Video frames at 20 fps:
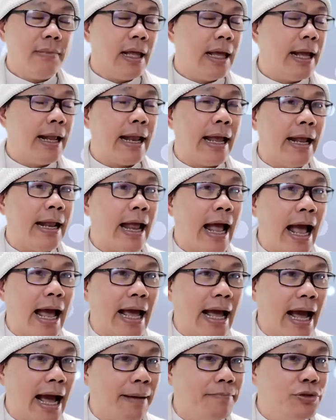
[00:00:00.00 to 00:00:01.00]

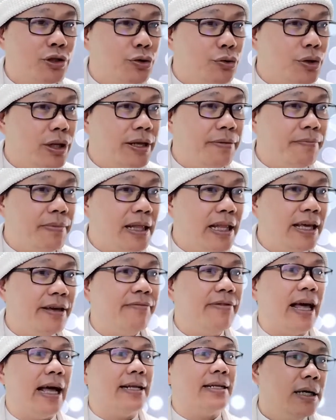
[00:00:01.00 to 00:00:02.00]
And I'm truly
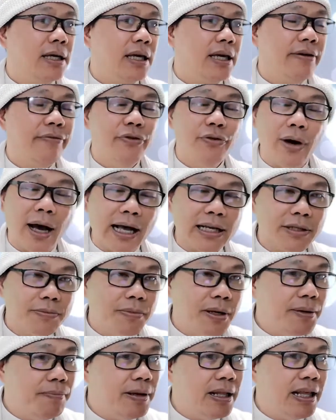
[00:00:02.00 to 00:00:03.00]
believe that if you ask
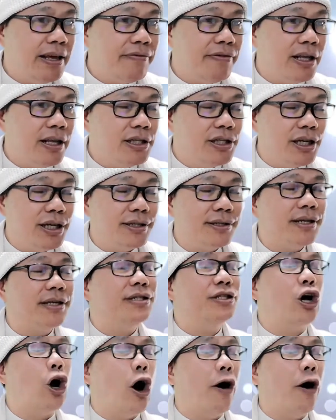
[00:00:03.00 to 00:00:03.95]
me, believe in Jesus,